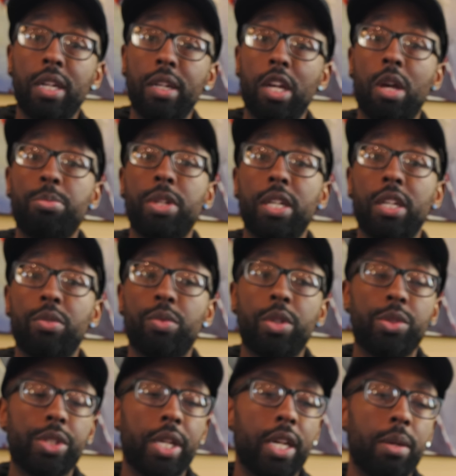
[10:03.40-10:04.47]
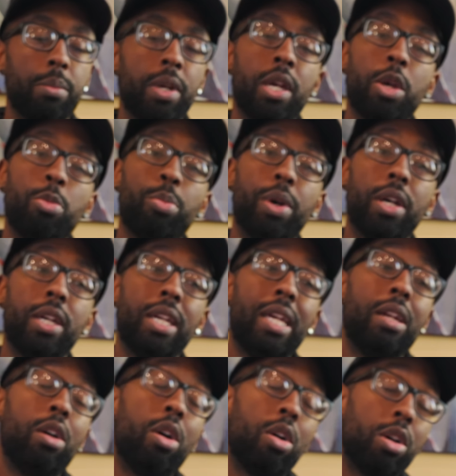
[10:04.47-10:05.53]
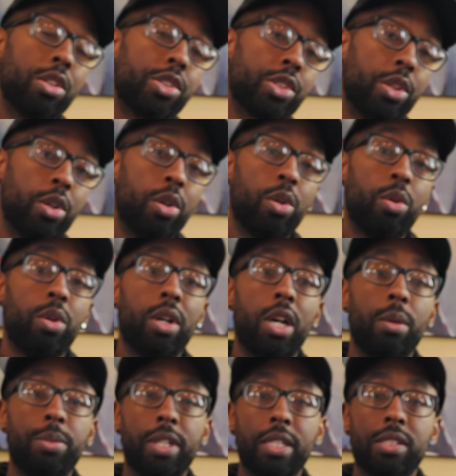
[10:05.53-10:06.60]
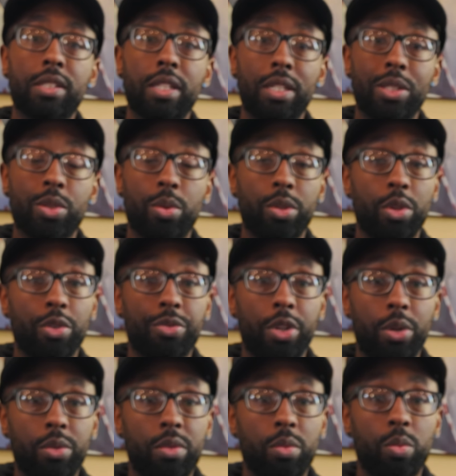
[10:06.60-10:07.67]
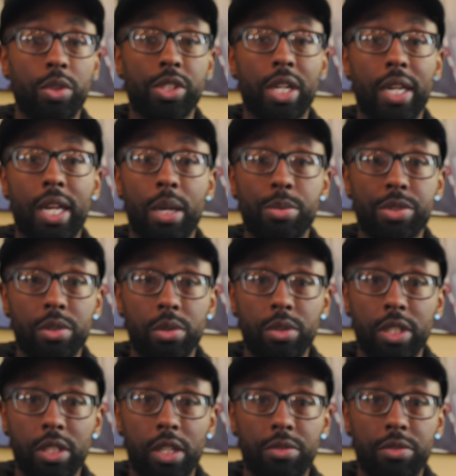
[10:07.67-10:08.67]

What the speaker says: and update in real time, but it also updates things on your phone, which I absolutely